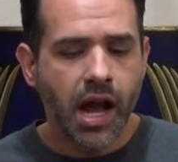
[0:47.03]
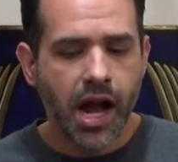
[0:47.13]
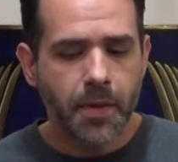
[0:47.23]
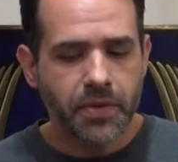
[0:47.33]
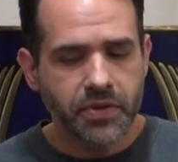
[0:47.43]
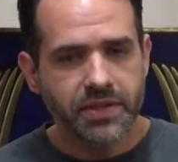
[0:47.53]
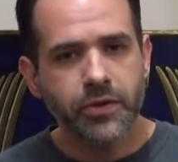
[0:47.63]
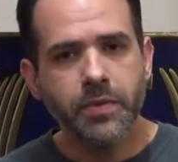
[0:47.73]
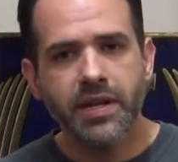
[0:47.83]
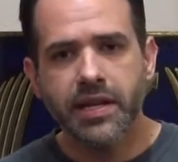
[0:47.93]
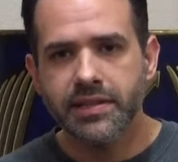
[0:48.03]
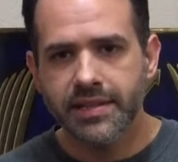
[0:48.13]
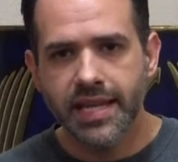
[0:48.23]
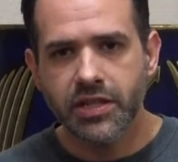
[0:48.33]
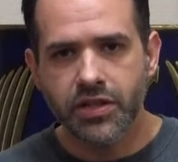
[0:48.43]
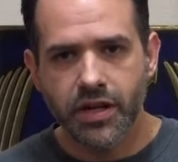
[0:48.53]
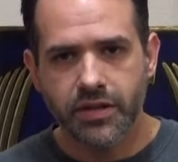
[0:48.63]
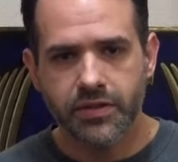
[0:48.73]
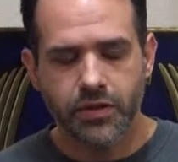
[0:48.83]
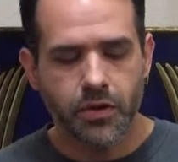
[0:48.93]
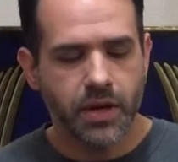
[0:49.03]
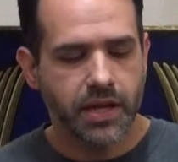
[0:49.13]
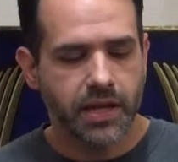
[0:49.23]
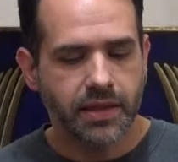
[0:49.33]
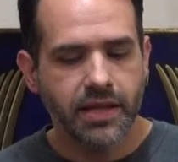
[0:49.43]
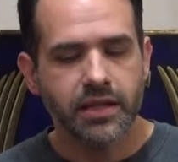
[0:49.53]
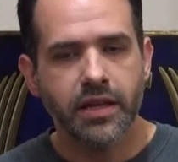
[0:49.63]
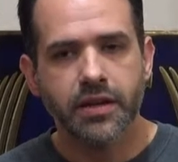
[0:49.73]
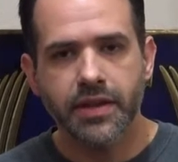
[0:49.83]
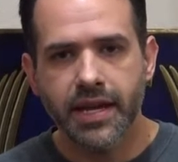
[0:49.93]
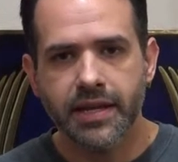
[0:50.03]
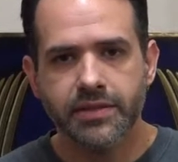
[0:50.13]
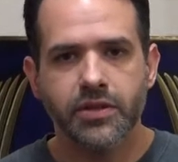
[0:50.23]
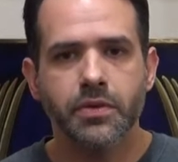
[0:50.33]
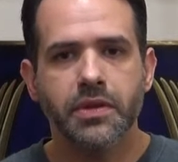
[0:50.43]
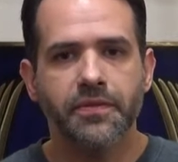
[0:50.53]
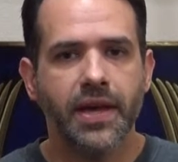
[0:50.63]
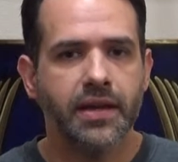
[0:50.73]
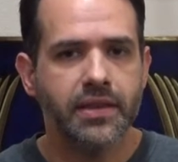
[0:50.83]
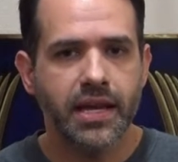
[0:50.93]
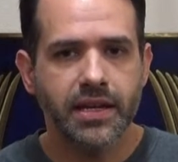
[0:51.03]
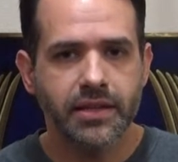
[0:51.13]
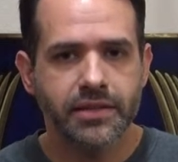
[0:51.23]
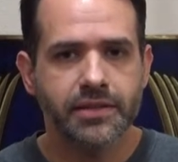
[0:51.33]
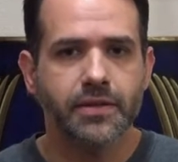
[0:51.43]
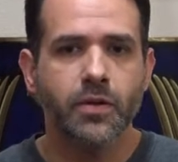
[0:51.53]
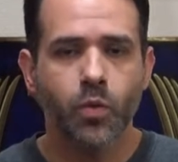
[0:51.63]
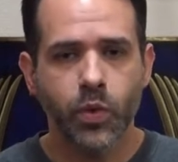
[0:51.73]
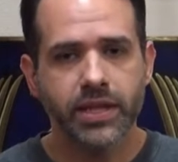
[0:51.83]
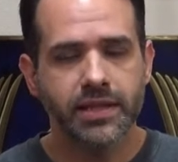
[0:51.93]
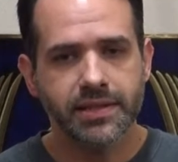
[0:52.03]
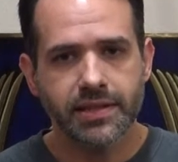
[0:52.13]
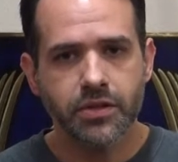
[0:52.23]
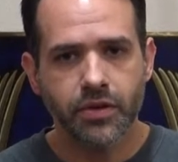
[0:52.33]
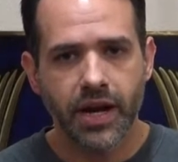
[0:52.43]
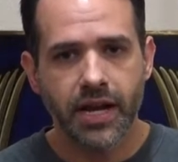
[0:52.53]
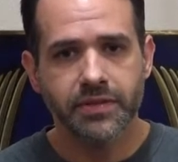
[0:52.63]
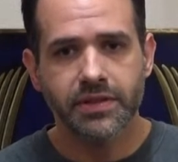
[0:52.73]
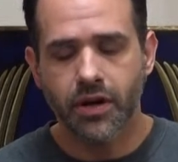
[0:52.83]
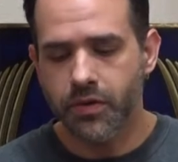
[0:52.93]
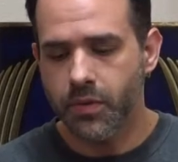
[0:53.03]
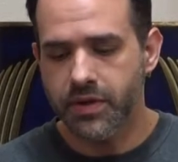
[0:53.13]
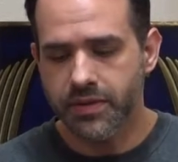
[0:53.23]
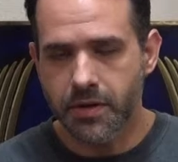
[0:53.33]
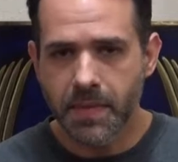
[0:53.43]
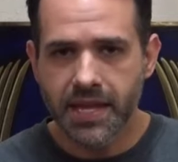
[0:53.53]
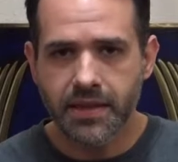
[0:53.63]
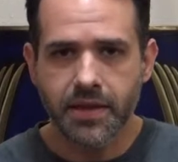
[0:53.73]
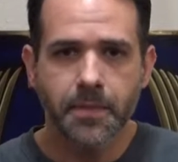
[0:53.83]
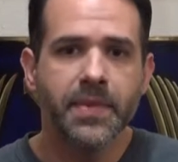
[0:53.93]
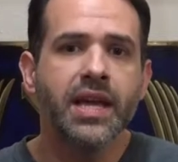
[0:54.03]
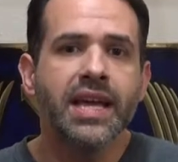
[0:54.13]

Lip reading: but there's a little bit of hesitation also, and I think a lot of that has to do with the fact that it's Windlass Steelcrafts are the ones that are making them.